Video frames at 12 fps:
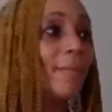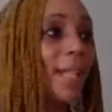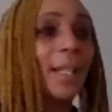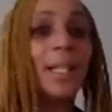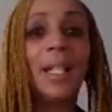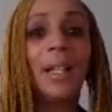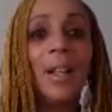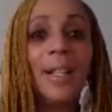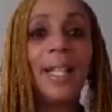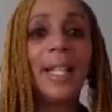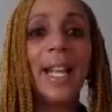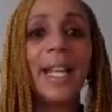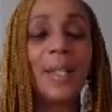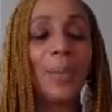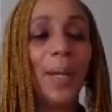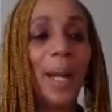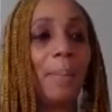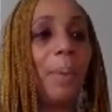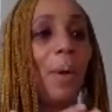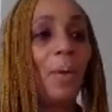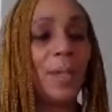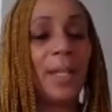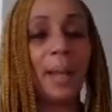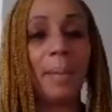Click on the links when I
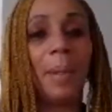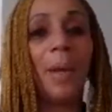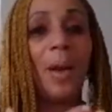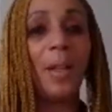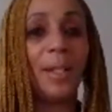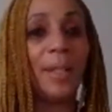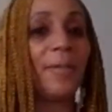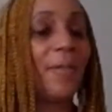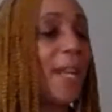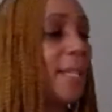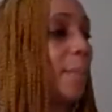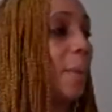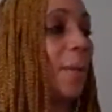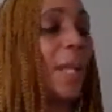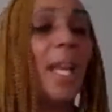post them on Facebook.